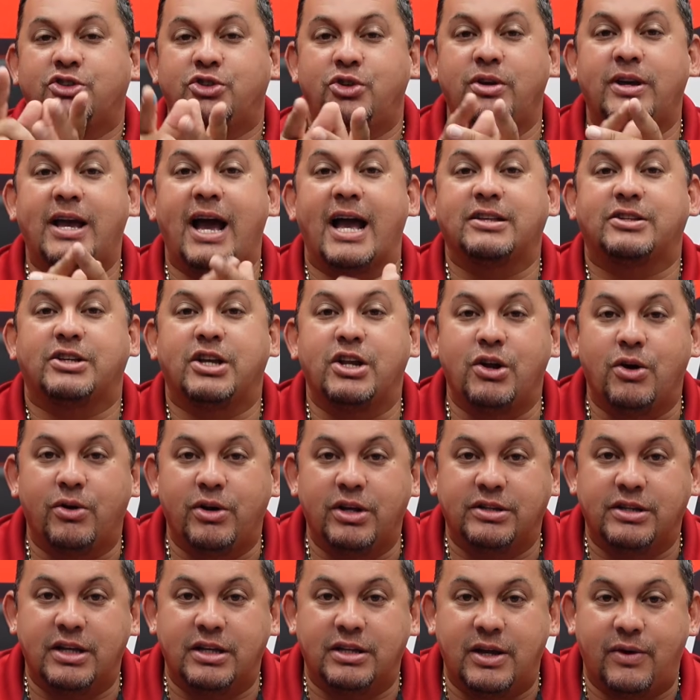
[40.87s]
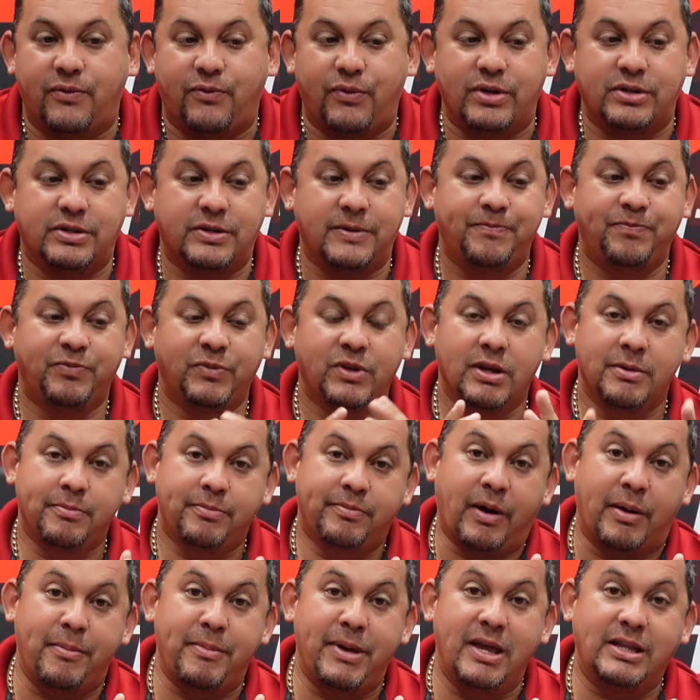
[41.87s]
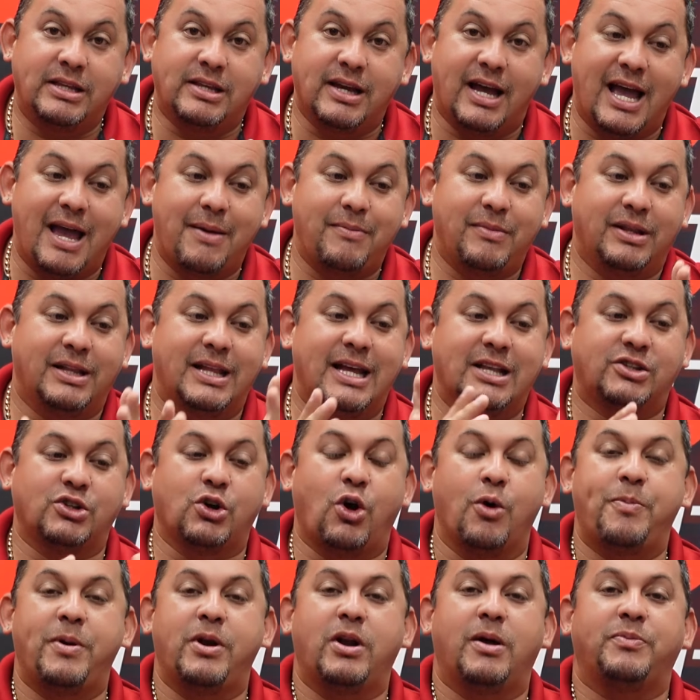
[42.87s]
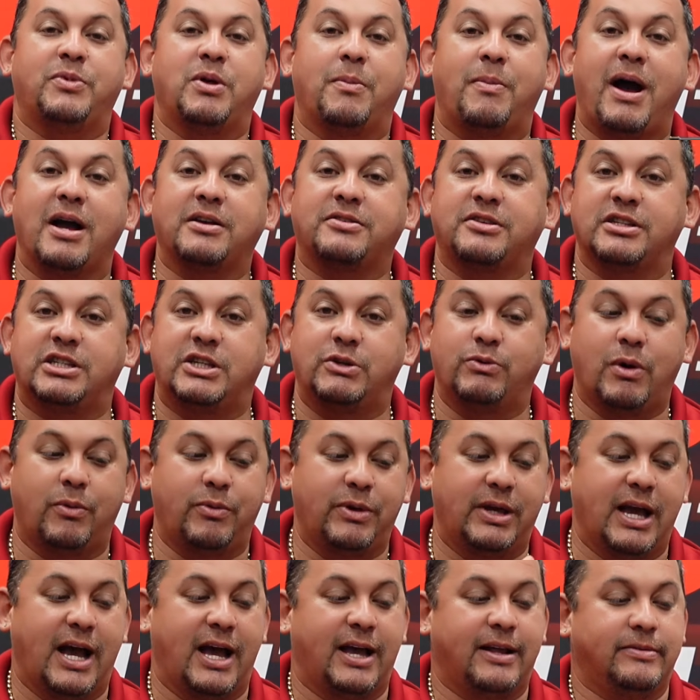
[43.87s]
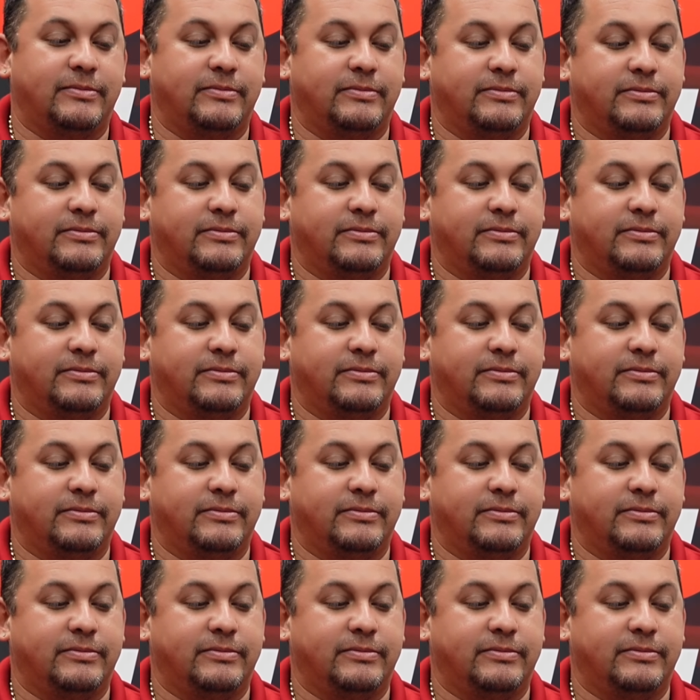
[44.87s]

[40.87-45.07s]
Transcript: so you guys can notice the difference. But meantime, let's open up the box and see what we got.